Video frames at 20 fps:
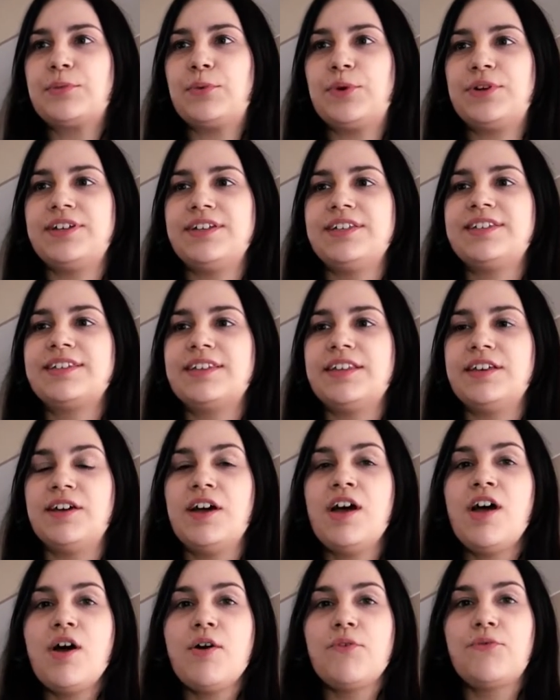what is the
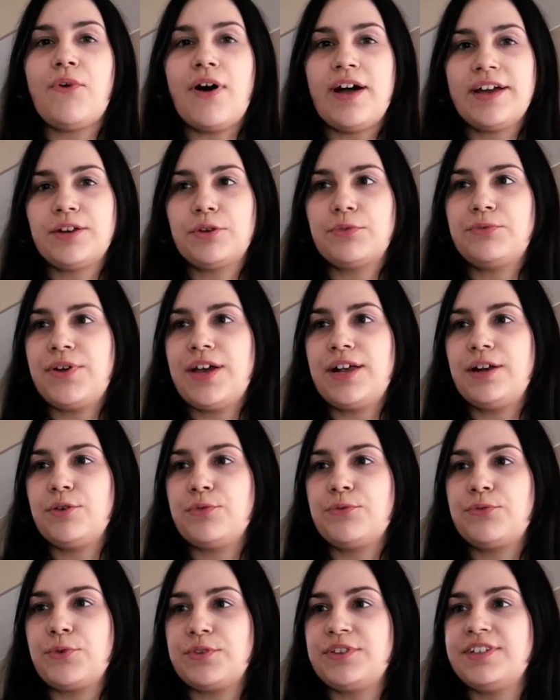final
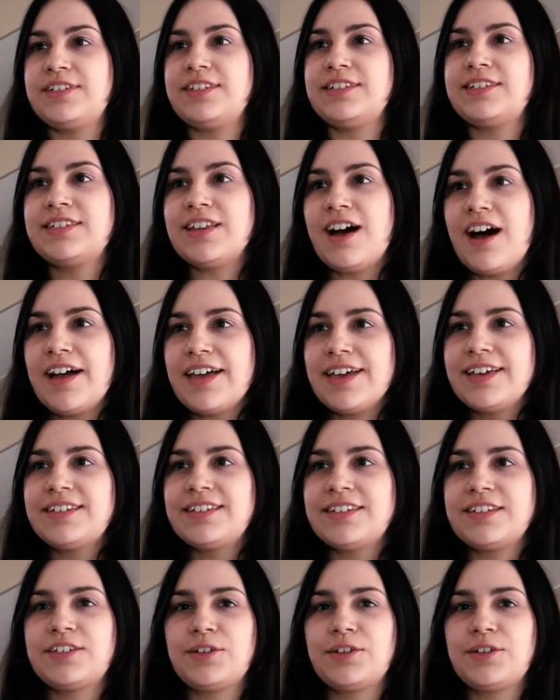value for the society.